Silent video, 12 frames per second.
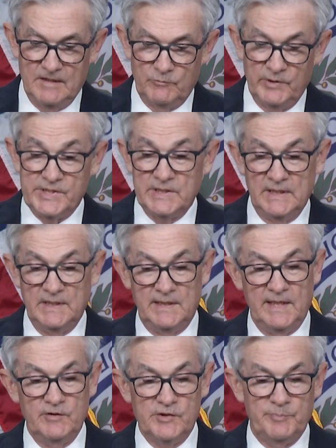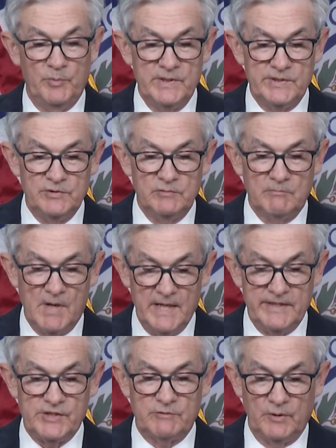Recent indicators point to
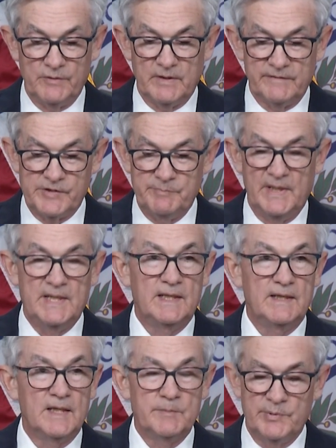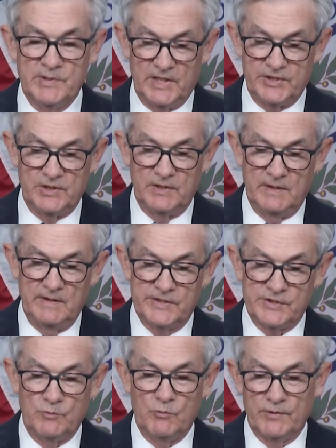modest growth of spending and production
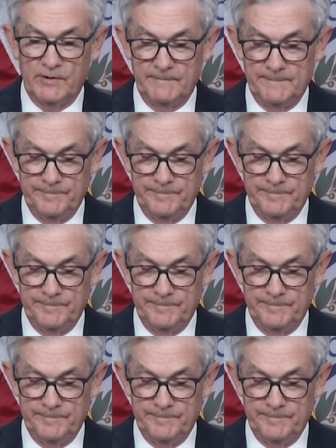this quarter.